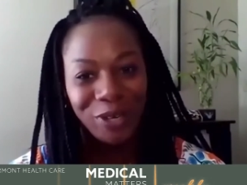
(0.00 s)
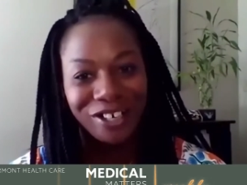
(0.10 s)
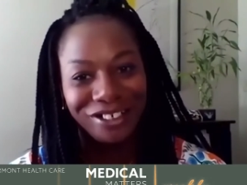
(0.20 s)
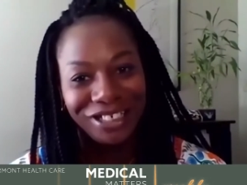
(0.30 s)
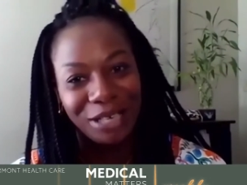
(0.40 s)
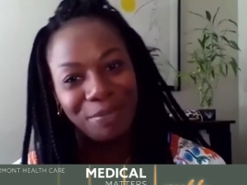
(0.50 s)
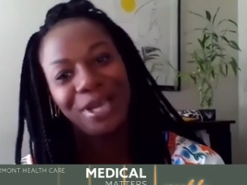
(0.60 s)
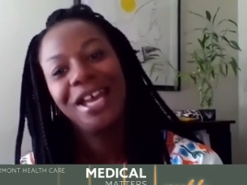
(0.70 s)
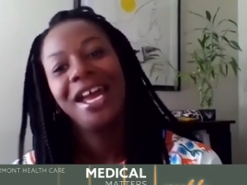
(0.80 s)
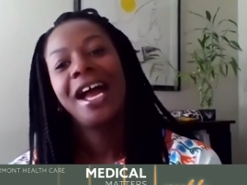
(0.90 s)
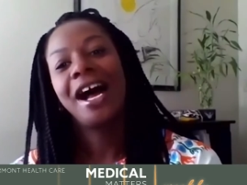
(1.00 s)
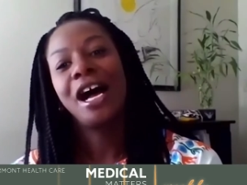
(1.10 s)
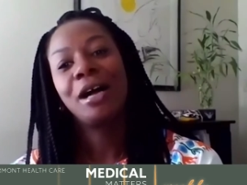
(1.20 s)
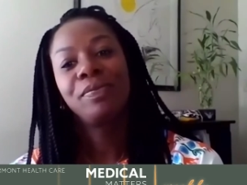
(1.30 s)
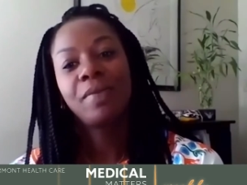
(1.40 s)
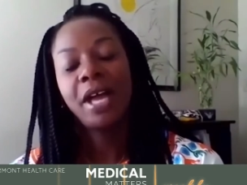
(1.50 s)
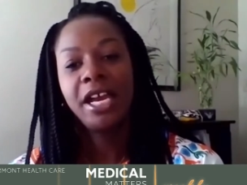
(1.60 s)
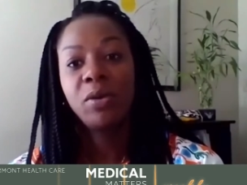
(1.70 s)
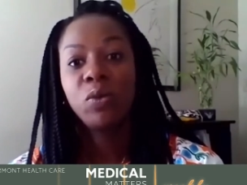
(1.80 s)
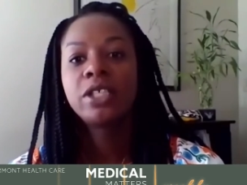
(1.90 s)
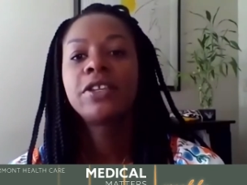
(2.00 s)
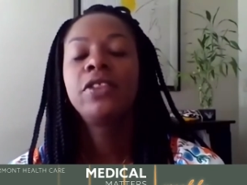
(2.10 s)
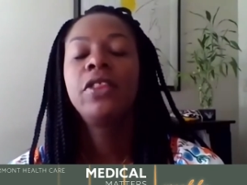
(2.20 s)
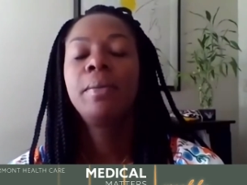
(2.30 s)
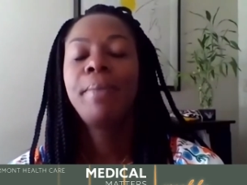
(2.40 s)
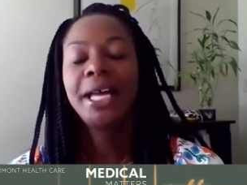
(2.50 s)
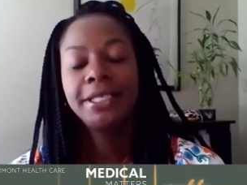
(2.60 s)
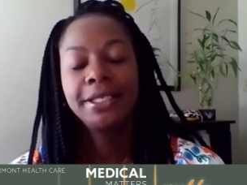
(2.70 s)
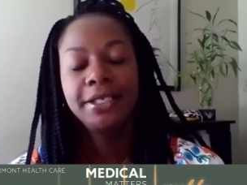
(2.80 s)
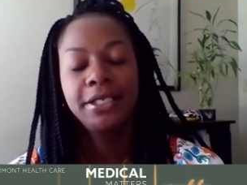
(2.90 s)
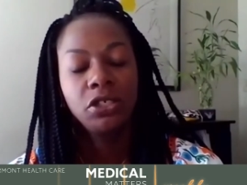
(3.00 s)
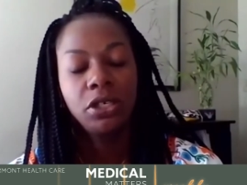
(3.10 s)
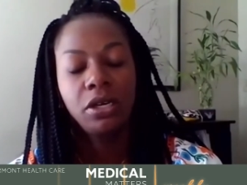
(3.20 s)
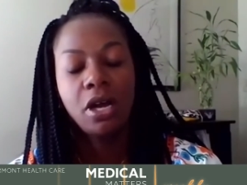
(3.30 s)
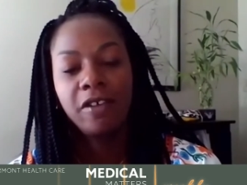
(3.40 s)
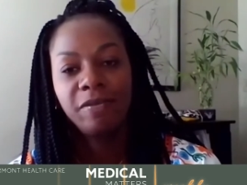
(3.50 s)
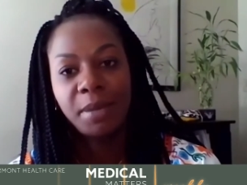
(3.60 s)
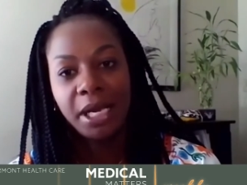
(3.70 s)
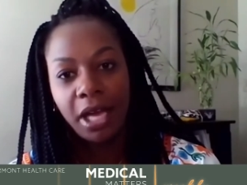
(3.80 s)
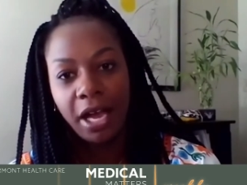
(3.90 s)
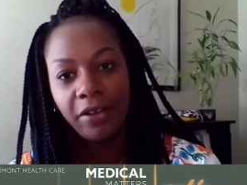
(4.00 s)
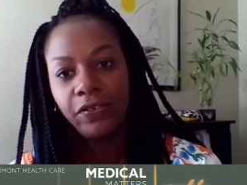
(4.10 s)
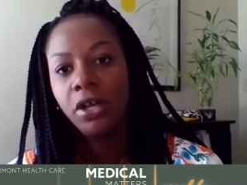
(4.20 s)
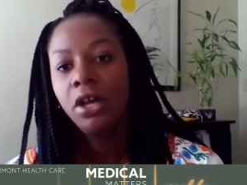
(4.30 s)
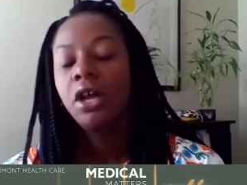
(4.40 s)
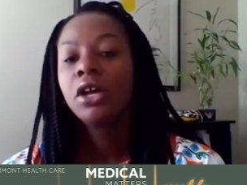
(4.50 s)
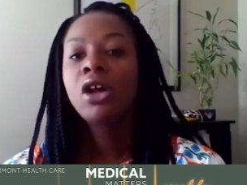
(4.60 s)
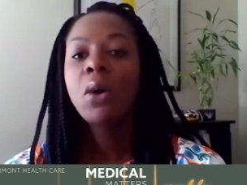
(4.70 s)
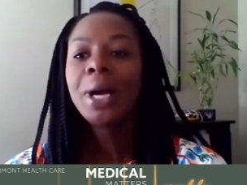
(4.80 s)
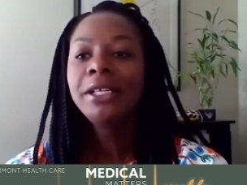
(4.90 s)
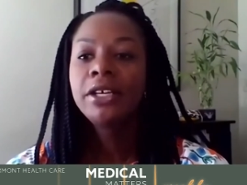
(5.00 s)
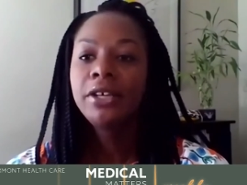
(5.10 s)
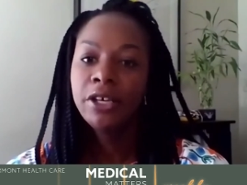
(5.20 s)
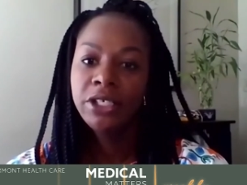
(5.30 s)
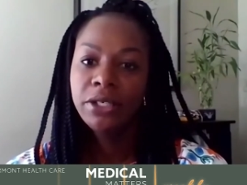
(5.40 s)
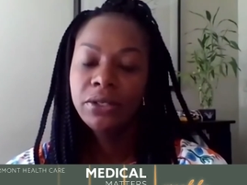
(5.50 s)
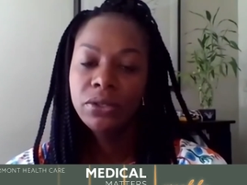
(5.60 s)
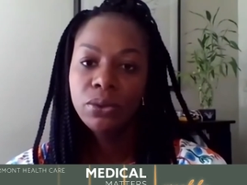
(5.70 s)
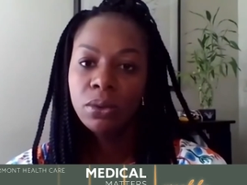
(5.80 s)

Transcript: career leap. Um, and it was the best decision of my life. Going to nursing